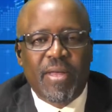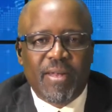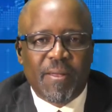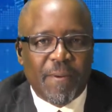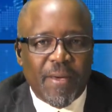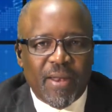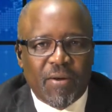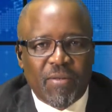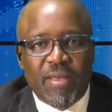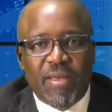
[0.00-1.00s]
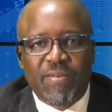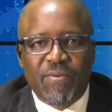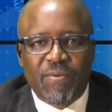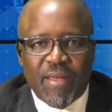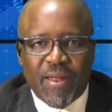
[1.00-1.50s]
depending on the
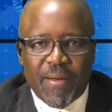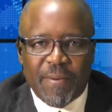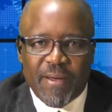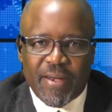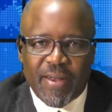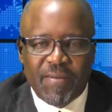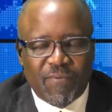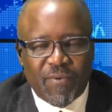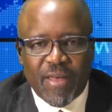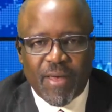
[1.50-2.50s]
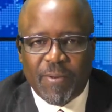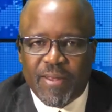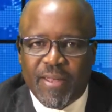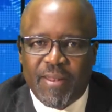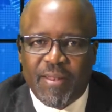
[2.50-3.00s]
issues that are pertinent for that
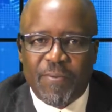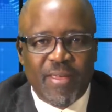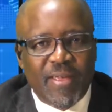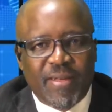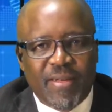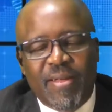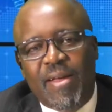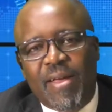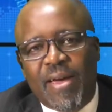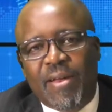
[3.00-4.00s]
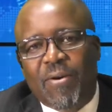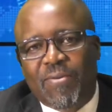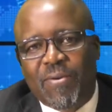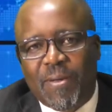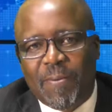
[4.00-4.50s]
particular week, and
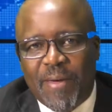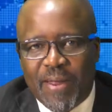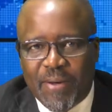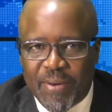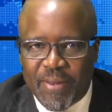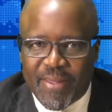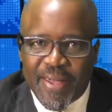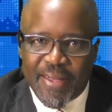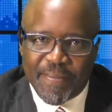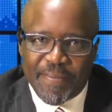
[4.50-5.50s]
also depending on time.